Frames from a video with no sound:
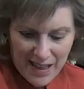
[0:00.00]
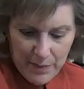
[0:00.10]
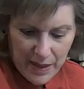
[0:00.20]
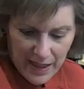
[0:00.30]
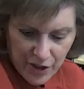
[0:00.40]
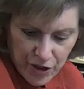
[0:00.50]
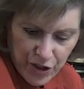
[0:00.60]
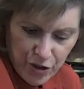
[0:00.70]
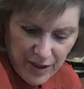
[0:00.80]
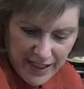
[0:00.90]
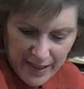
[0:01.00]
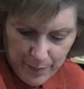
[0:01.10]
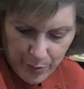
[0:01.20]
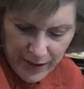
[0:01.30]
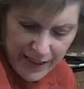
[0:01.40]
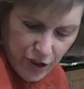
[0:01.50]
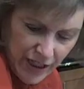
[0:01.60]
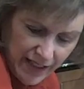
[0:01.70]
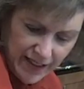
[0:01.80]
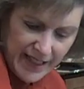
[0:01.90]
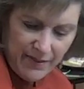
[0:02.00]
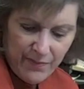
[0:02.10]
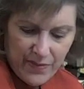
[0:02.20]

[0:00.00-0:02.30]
I'm actually treating it pretty gently.